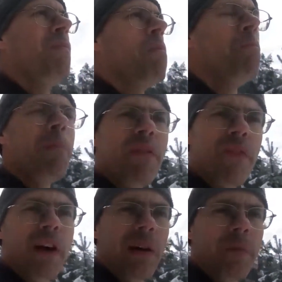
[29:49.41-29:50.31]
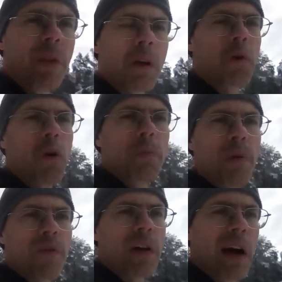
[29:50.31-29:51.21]
mafia, a group
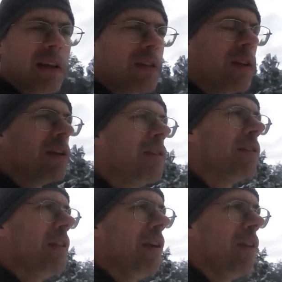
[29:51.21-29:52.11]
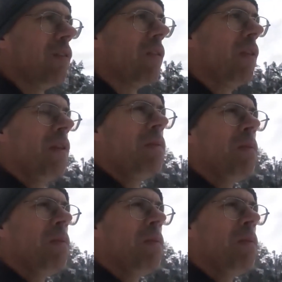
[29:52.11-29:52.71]
of gangsters that